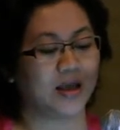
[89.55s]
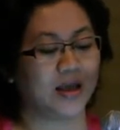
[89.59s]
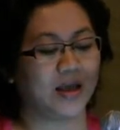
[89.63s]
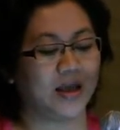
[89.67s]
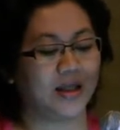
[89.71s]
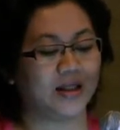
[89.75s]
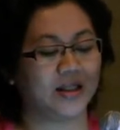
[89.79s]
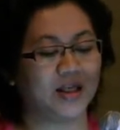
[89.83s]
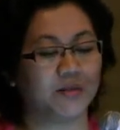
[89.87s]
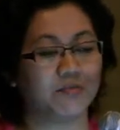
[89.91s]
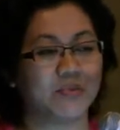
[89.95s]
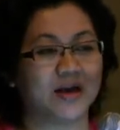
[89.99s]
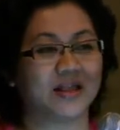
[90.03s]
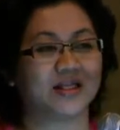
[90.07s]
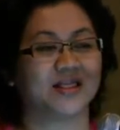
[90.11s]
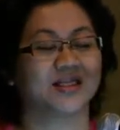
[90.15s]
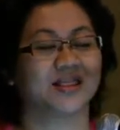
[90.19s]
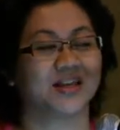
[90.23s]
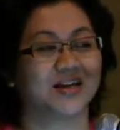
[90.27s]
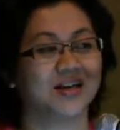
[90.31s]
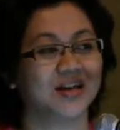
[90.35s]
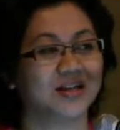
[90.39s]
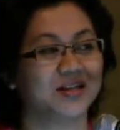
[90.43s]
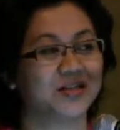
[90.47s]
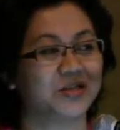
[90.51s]
And then my
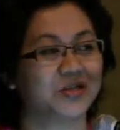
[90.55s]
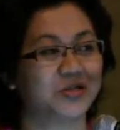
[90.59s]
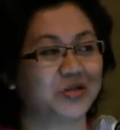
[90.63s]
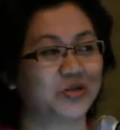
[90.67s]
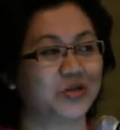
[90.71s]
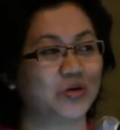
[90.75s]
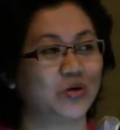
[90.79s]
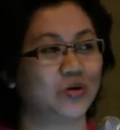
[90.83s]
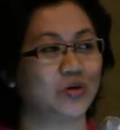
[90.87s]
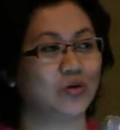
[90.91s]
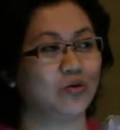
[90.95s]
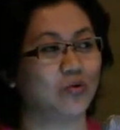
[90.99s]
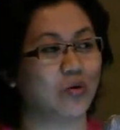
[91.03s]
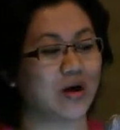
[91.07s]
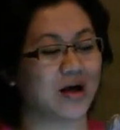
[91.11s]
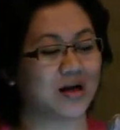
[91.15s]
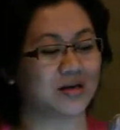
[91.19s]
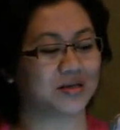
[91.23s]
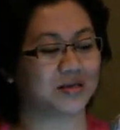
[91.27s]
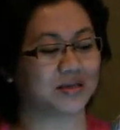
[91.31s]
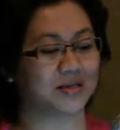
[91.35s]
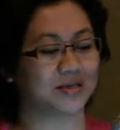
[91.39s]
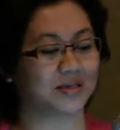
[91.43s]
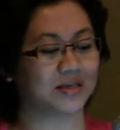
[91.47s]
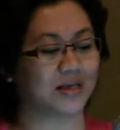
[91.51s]
third school
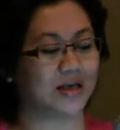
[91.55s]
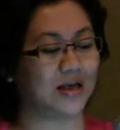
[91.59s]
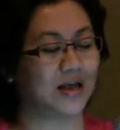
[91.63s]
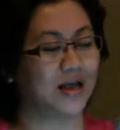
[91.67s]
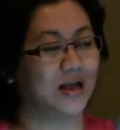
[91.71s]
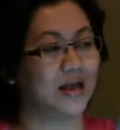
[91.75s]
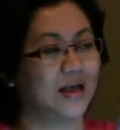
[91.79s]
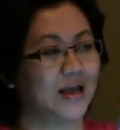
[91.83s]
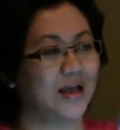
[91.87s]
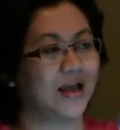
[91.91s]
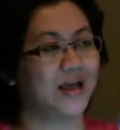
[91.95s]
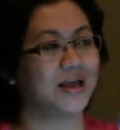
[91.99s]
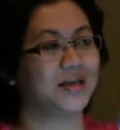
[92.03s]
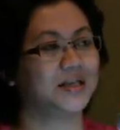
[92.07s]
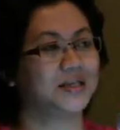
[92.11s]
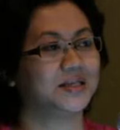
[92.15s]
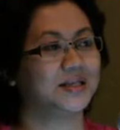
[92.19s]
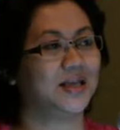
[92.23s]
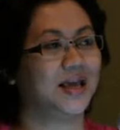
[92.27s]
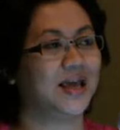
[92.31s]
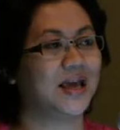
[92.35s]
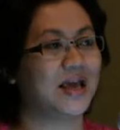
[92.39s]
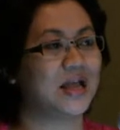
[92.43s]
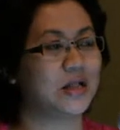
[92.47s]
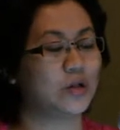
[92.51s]
was
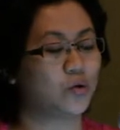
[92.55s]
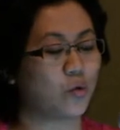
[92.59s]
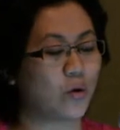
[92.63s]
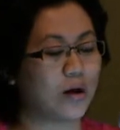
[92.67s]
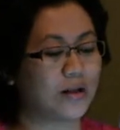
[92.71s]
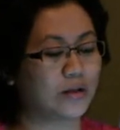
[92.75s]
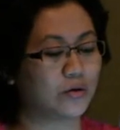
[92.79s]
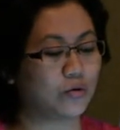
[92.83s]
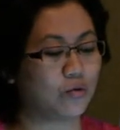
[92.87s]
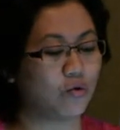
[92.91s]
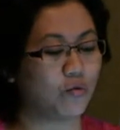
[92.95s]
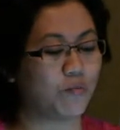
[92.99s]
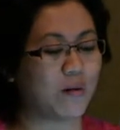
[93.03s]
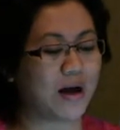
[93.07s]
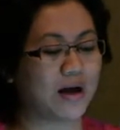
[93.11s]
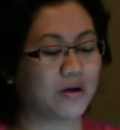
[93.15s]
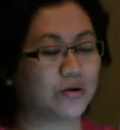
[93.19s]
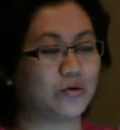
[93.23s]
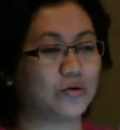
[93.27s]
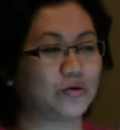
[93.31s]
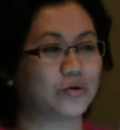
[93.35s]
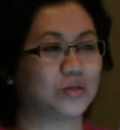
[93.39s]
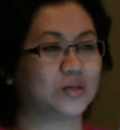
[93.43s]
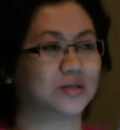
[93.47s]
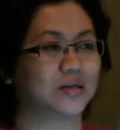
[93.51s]
SK Tuanku
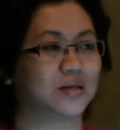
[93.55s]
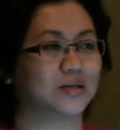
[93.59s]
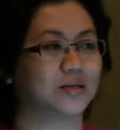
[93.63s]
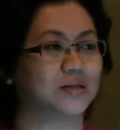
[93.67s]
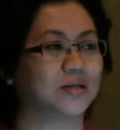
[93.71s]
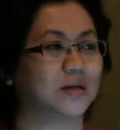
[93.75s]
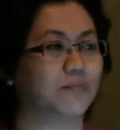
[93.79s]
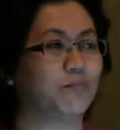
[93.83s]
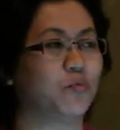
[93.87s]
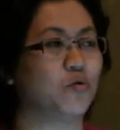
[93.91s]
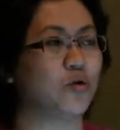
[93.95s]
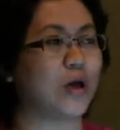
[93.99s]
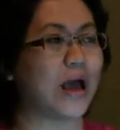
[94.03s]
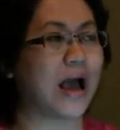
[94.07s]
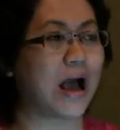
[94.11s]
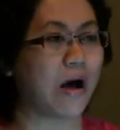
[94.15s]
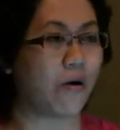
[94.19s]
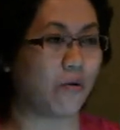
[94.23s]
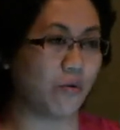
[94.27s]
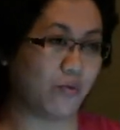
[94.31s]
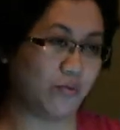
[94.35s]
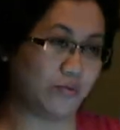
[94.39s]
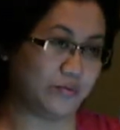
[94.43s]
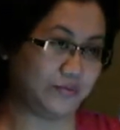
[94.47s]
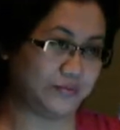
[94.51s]
Bagus
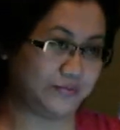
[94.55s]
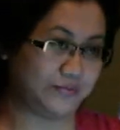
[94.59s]
Sebuyau.